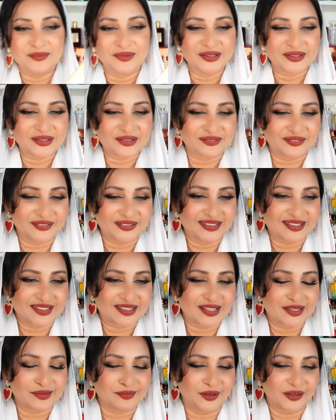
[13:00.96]
beautiful is
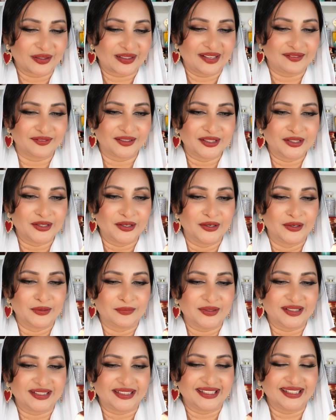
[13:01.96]
this bottle? And when you
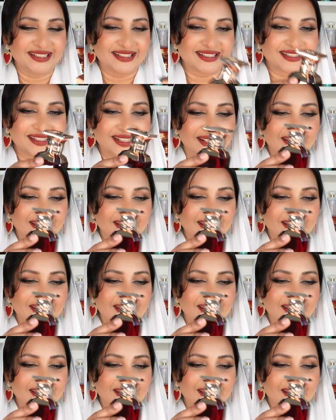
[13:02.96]
open it,